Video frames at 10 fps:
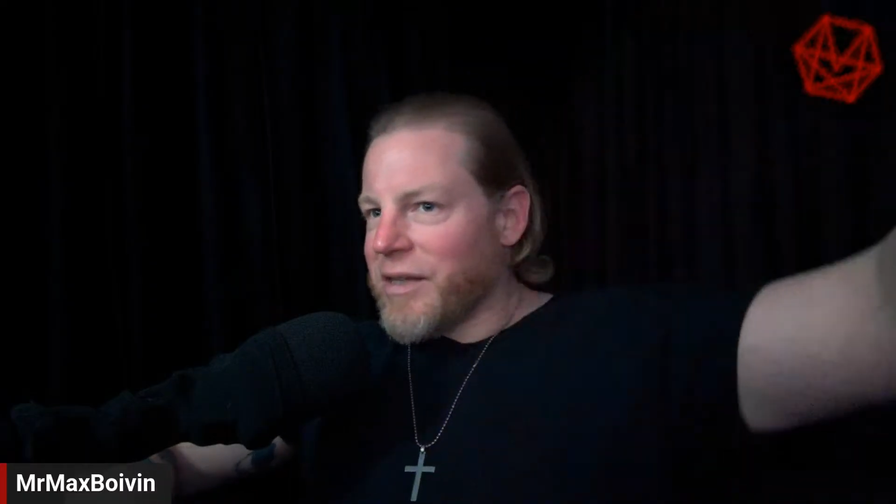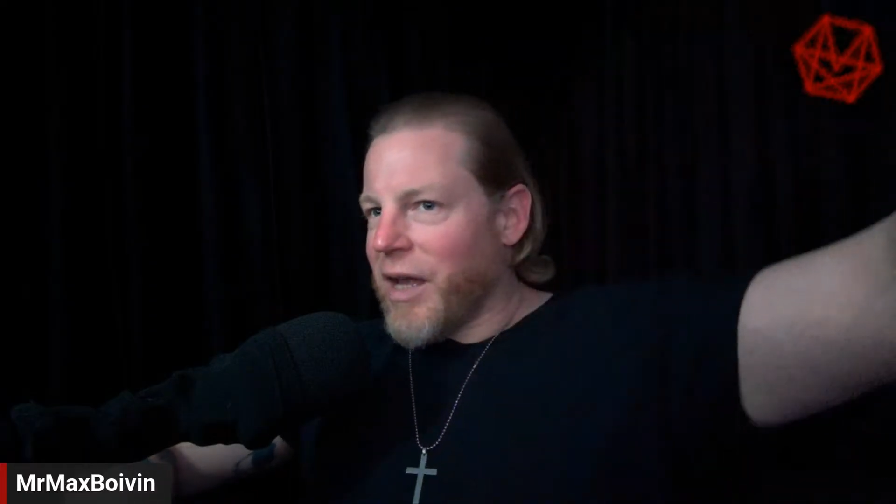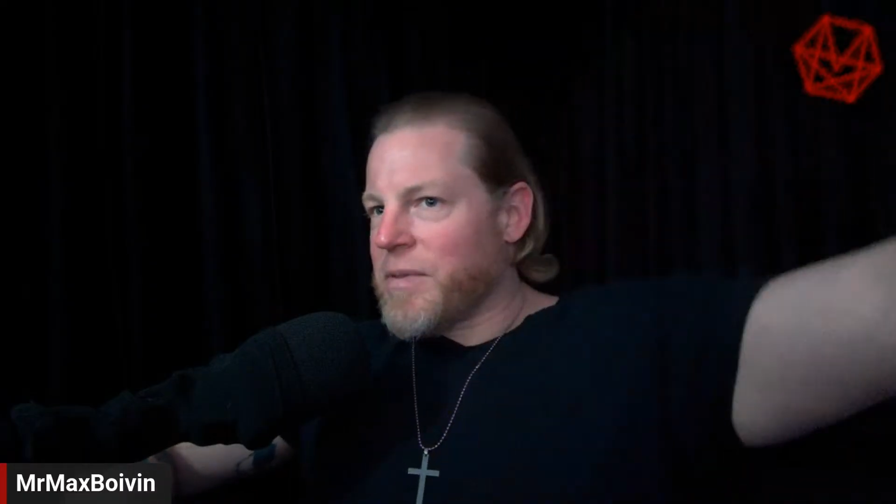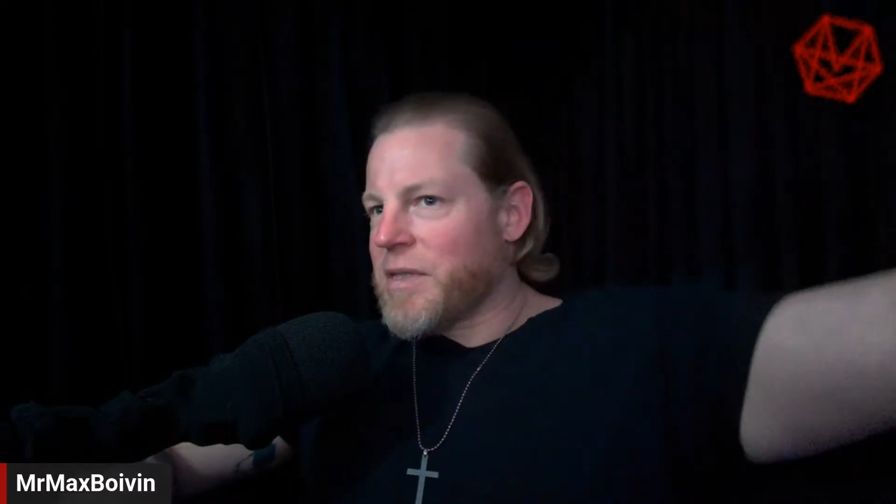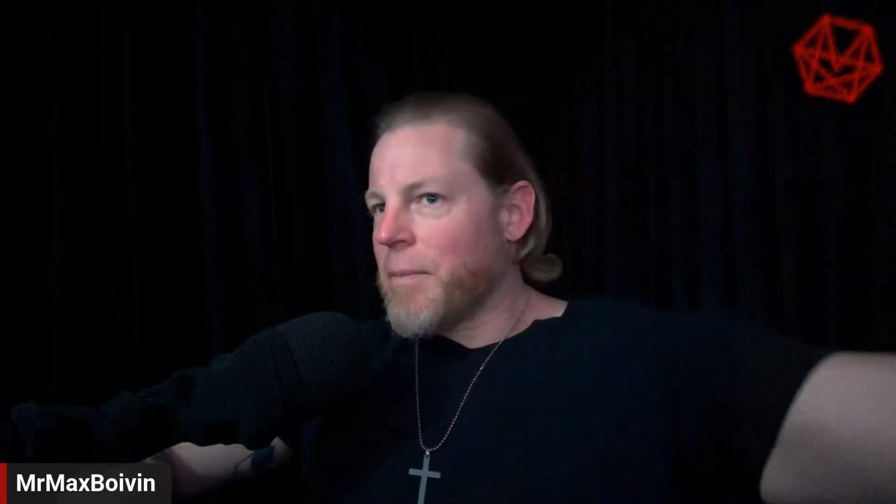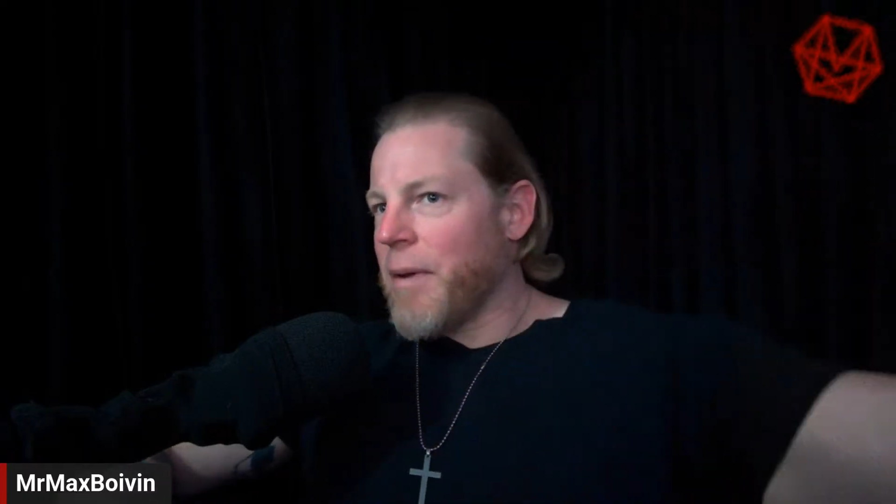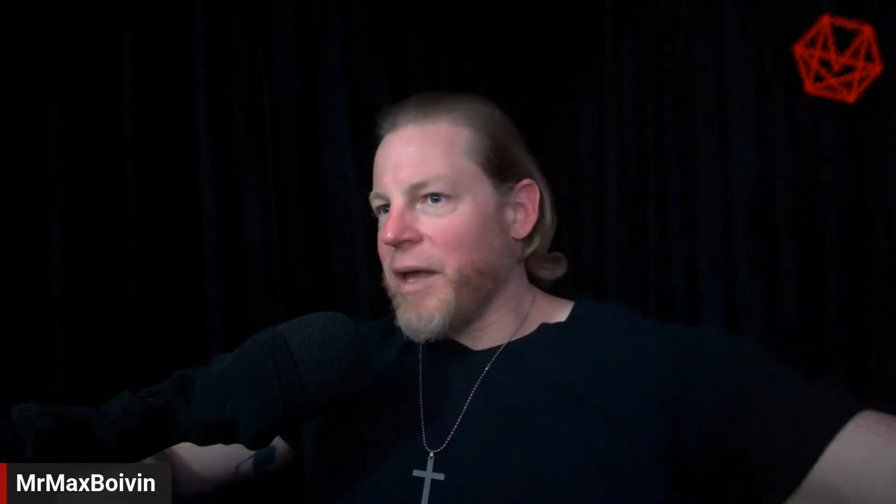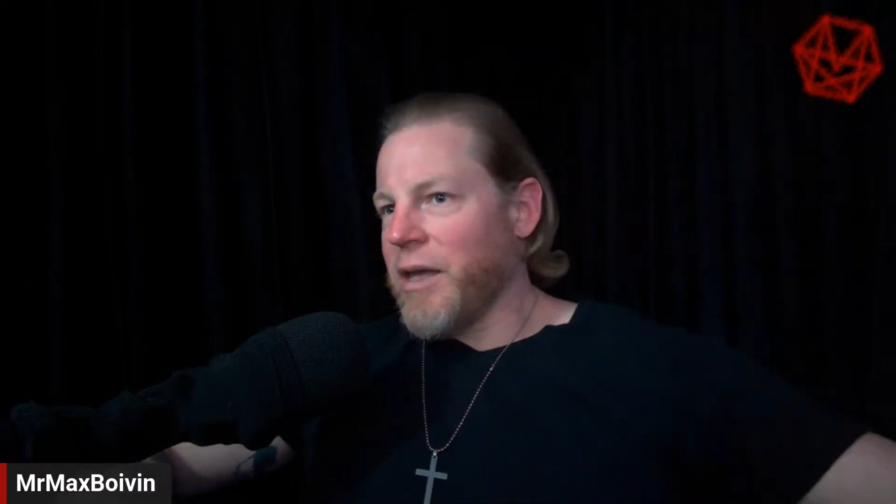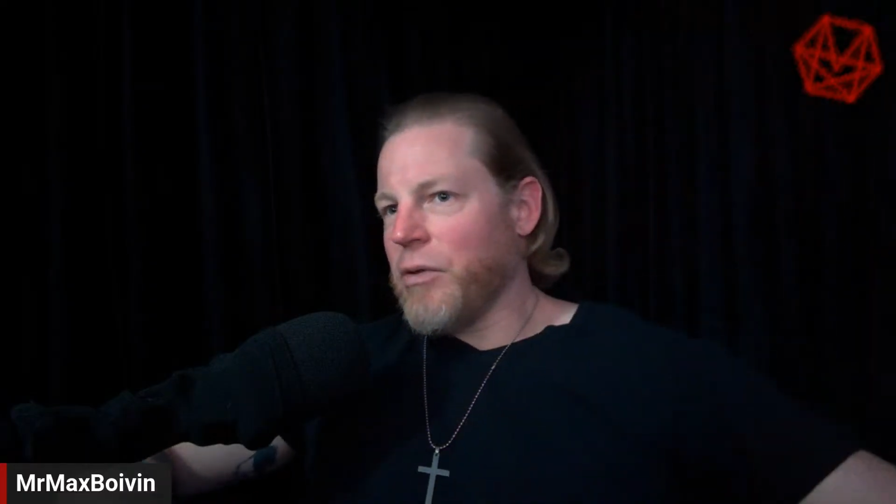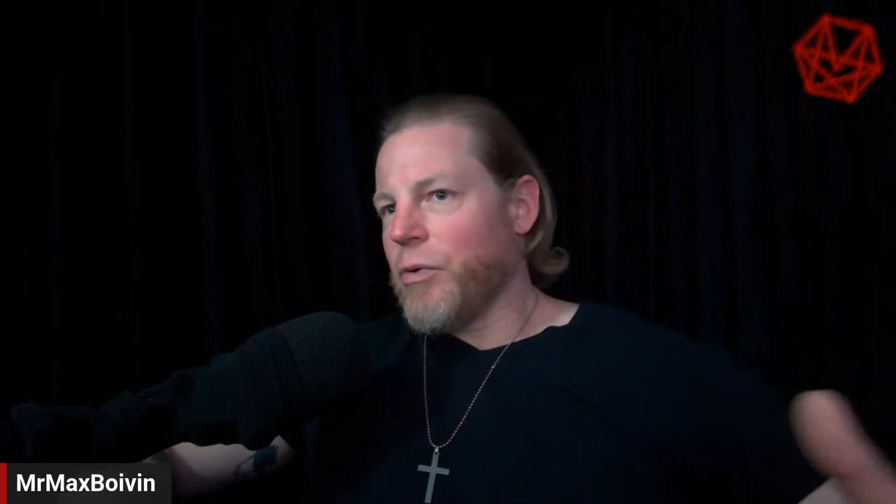time skip
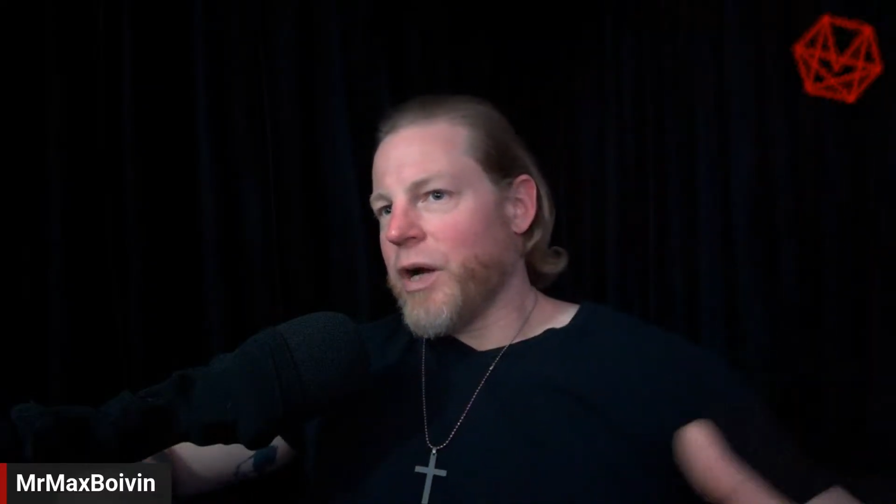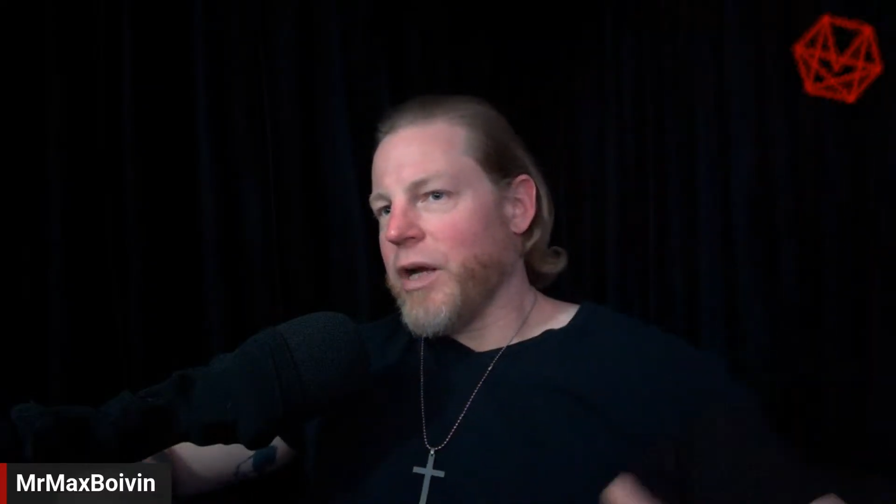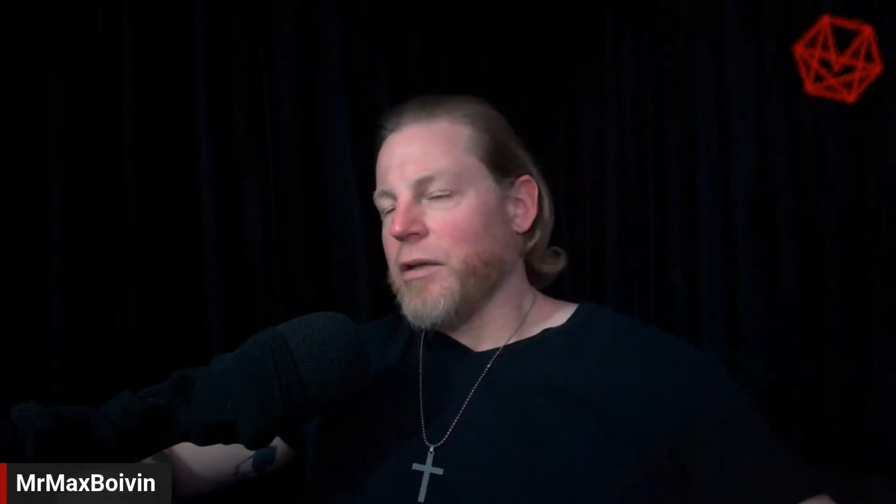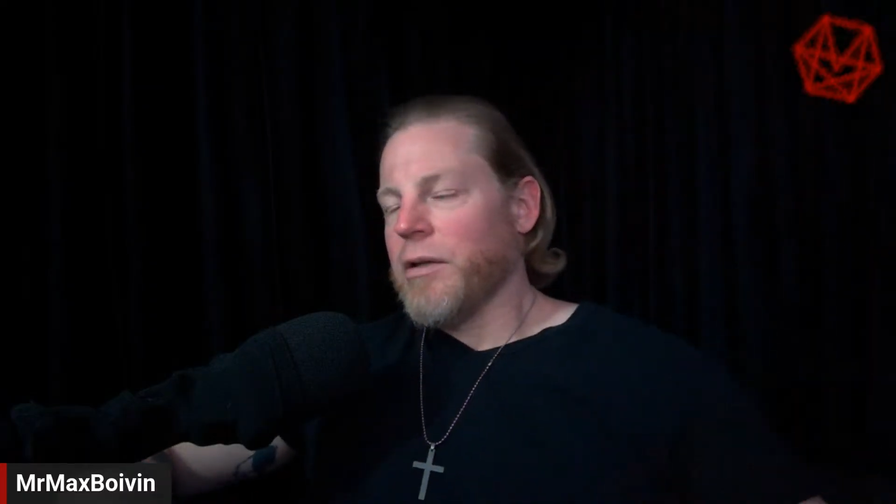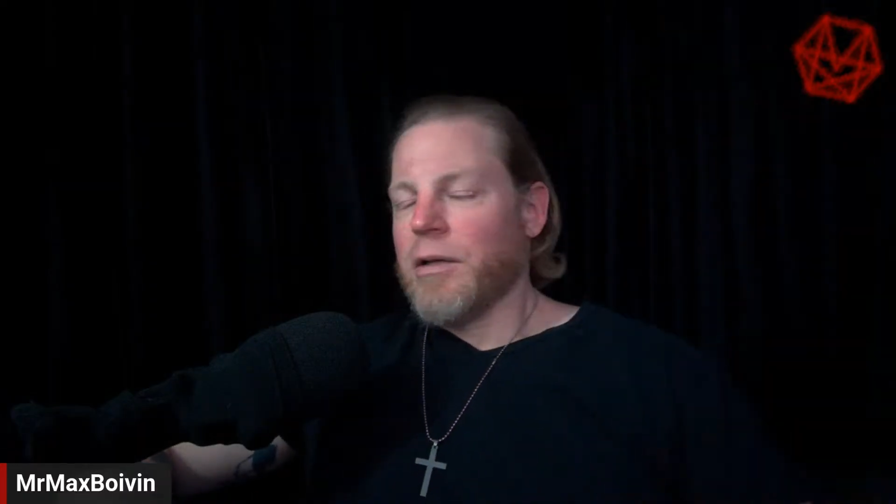ahead, right?